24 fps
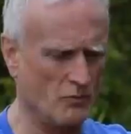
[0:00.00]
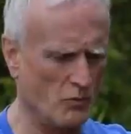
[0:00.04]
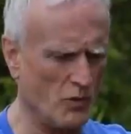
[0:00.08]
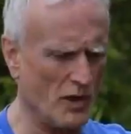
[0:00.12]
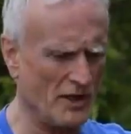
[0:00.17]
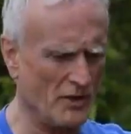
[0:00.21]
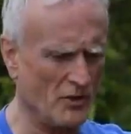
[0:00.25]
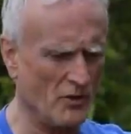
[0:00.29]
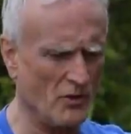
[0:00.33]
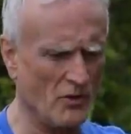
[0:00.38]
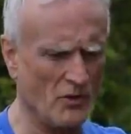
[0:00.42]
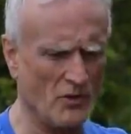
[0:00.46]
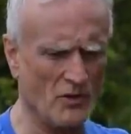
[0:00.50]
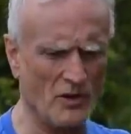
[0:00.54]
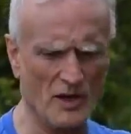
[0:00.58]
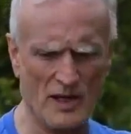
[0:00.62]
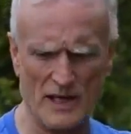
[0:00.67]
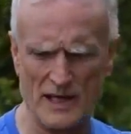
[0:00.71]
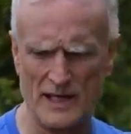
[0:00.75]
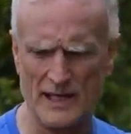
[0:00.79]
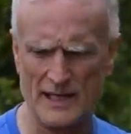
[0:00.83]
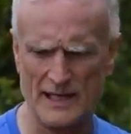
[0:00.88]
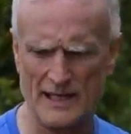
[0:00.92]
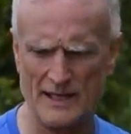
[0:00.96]
one oar
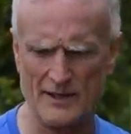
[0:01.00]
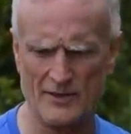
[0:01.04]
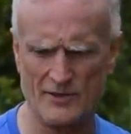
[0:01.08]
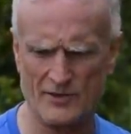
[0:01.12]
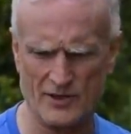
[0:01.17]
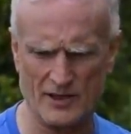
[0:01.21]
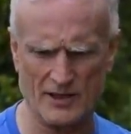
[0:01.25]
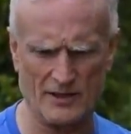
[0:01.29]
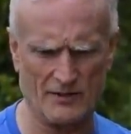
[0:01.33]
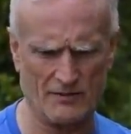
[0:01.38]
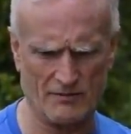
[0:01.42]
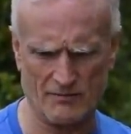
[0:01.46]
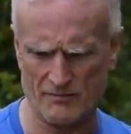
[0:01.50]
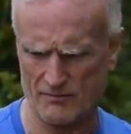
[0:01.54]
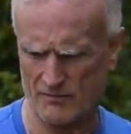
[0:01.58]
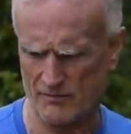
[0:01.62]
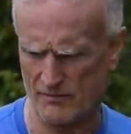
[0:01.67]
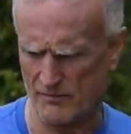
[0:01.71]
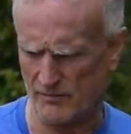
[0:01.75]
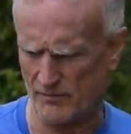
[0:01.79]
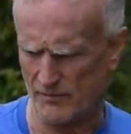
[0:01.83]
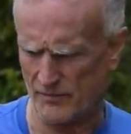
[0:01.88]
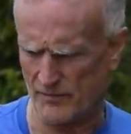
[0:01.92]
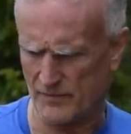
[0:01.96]
is that
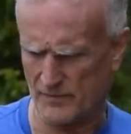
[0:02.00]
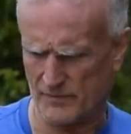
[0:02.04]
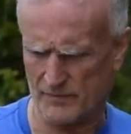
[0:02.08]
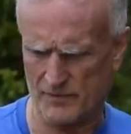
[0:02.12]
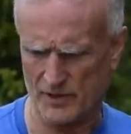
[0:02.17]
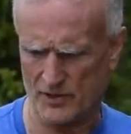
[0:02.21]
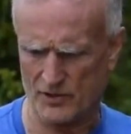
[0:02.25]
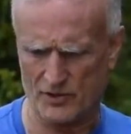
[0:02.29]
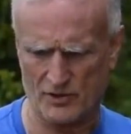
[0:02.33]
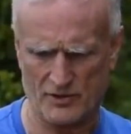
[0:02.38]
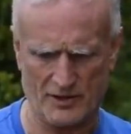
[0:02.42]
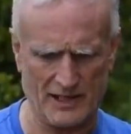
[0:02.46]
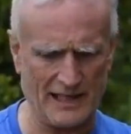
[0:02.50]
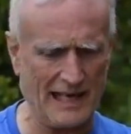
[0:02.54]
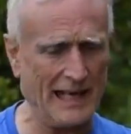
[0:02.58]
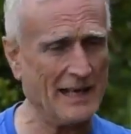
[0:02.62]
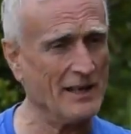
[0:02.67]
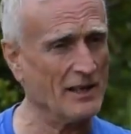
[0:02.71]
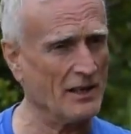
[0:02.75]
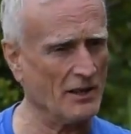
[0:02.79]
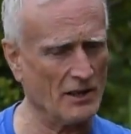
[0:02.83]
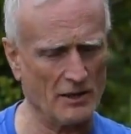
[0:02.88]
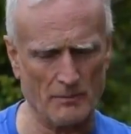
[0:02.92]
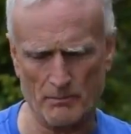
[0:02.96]
the
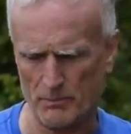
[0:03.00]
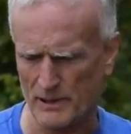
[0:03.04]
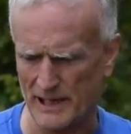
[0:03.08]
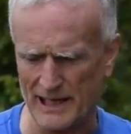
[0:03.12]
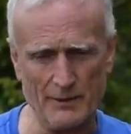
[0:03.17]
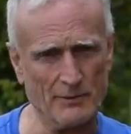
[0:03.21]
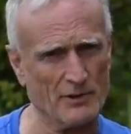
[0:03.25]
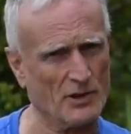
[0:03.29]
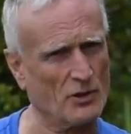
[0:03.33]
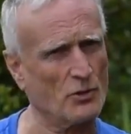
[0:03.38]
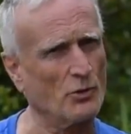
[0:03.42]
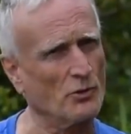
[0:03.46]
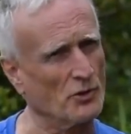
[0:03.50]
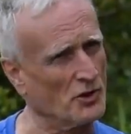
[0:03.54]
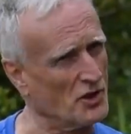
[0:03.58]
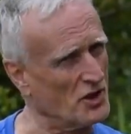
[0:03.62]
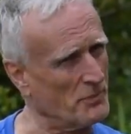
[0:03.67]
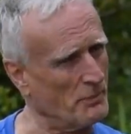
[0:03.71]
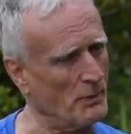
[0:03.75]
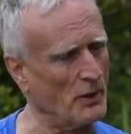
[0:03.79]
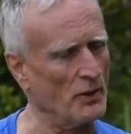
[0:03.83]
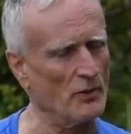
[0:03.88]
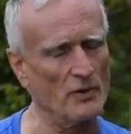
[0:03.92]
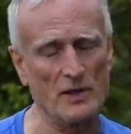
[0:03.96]
end of the blade, which is called the
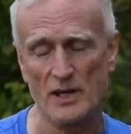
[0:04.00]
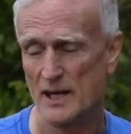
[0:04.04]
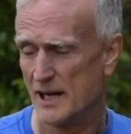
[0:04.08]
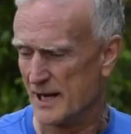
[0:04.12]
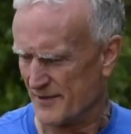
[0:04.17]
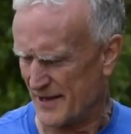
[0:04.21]
spoon,